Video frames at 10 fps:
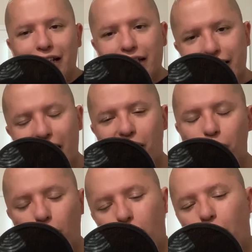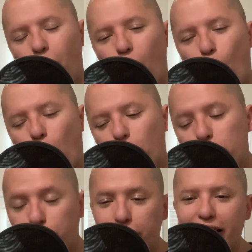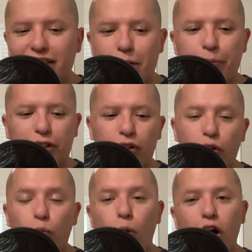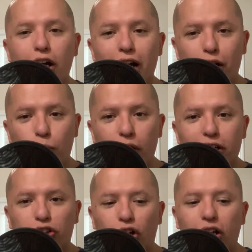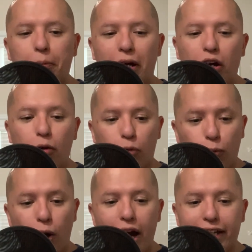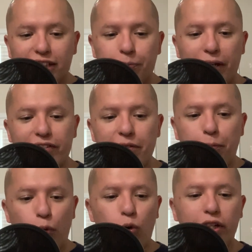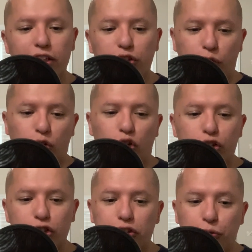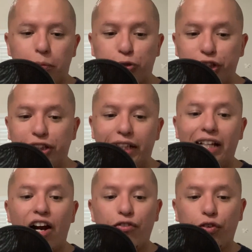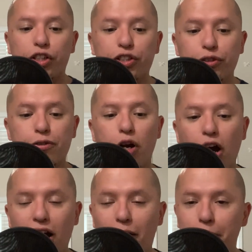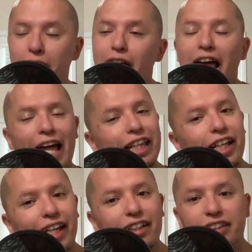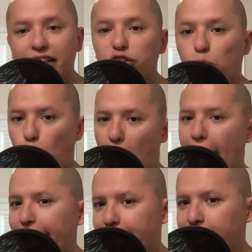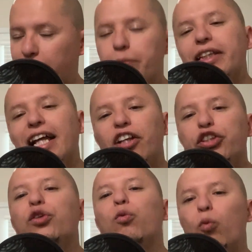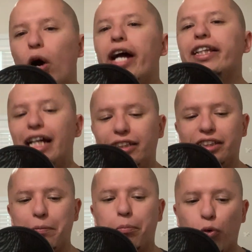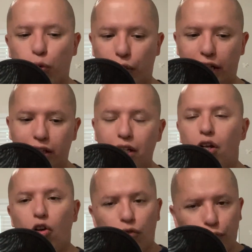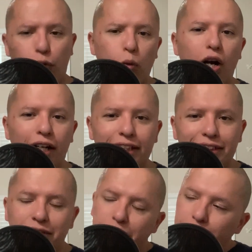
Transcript: Now, on today's episode, I want I want to talk about why it's very important to learn to appreciate how far you've come, and here is why. Let me tell you why that's important. For once,